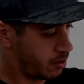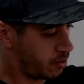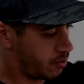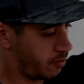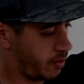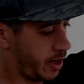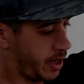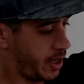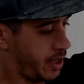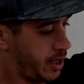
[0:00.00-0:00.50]

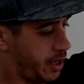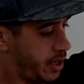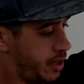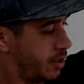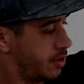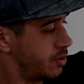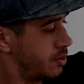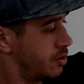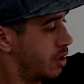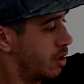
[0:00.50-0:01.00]
right here
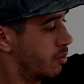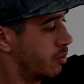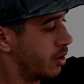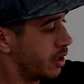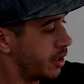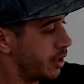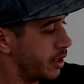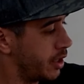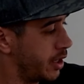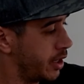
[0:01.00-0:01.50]
is
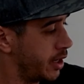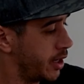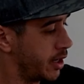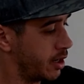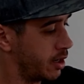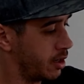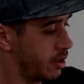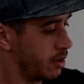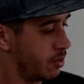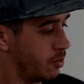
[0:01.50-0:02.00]
nowhere
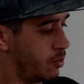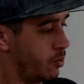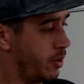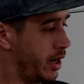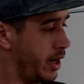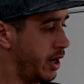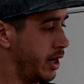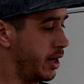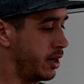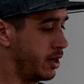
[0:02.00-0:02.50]
near
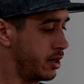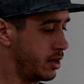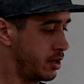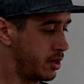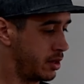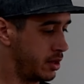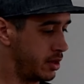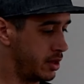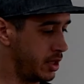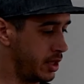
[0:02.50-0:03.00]
where
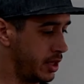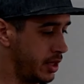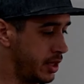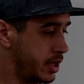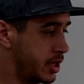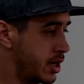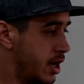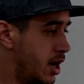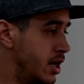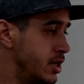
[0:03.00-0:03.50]

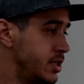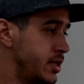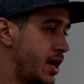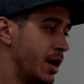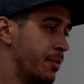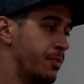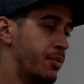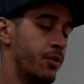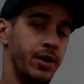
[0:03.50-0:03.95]
the contact